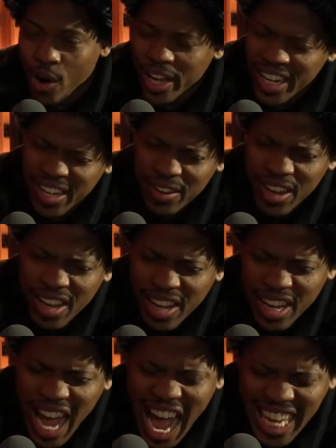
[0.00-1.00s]
And
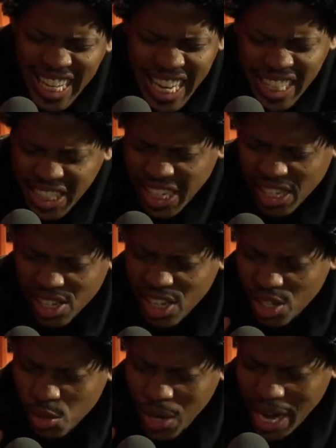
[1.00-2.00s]
I get this.
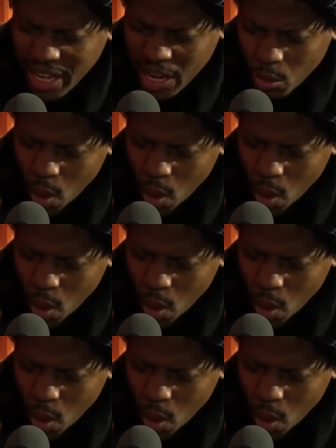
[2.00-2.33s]
This is what I get.